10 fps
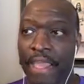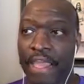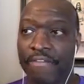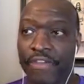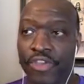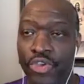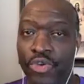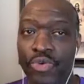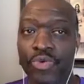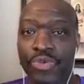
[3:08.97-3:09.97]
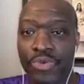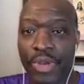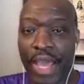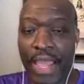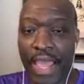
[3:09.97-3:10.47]
if you do
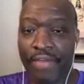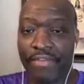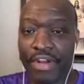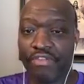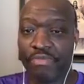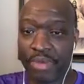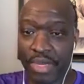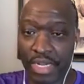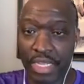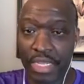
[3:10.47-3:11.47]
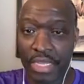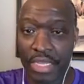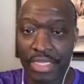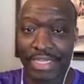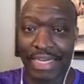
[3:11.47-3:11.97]
not have enough money
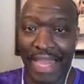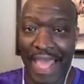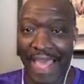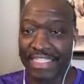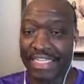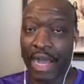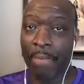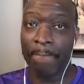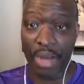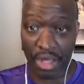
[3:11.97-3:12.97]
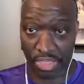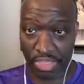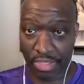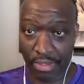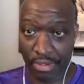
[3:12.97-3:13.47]
to last a month